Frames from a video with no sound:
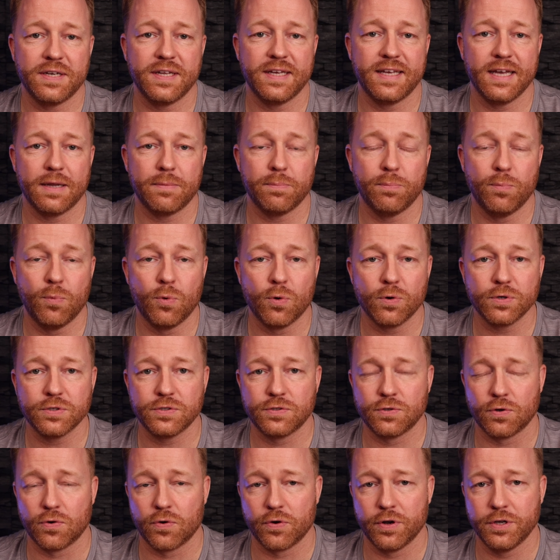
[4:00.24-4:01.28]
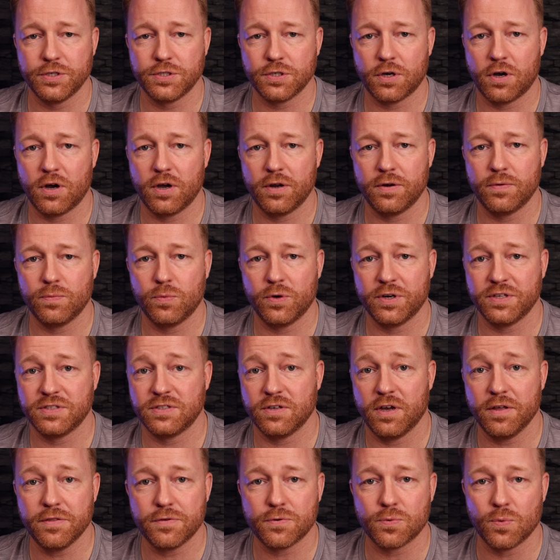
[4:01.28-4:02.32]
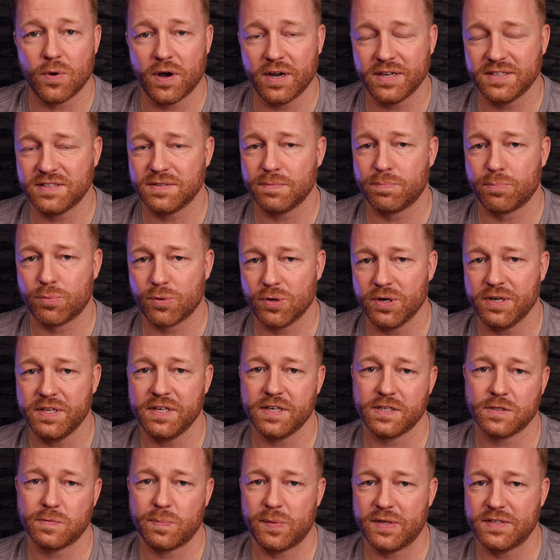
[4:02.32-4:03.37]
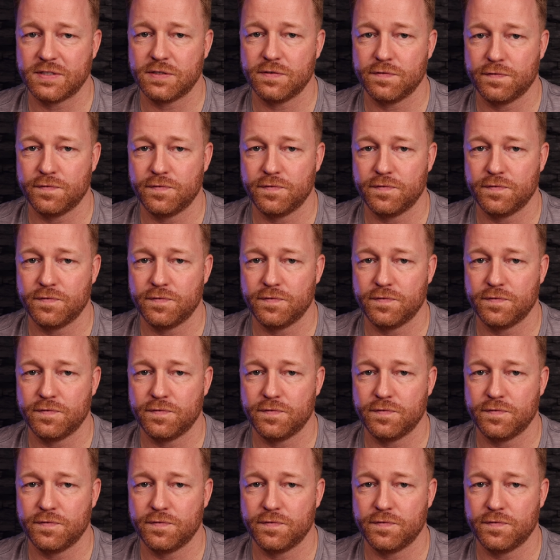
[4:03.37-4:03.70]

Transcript: to get more storage on what is otherwise a pretty expensive